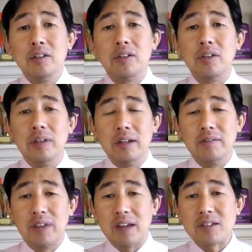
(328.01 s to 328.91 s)
to
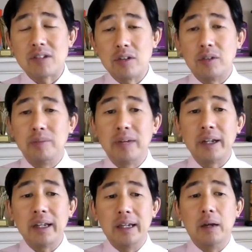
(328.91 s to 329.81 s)
invest your
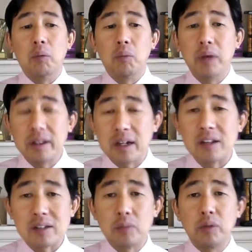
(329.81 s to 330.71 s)
money with
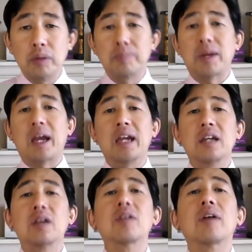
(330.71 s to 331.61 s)
us, and we'll pay you